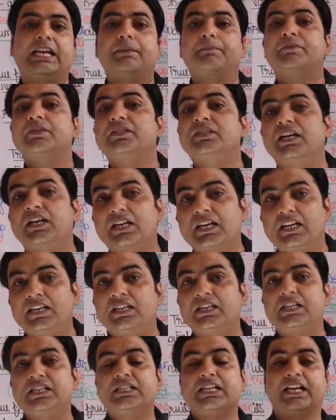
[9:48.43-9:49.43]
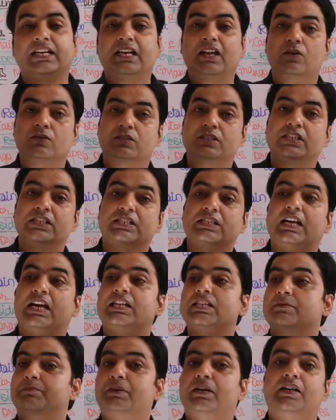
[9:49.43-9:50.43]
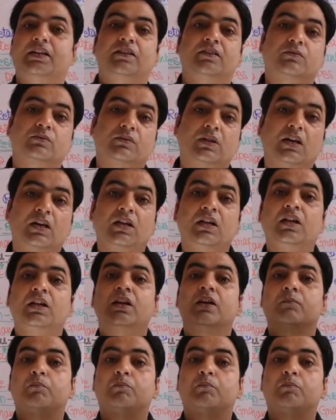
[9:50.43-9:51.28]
kept in the granaries and now seeds are spread into the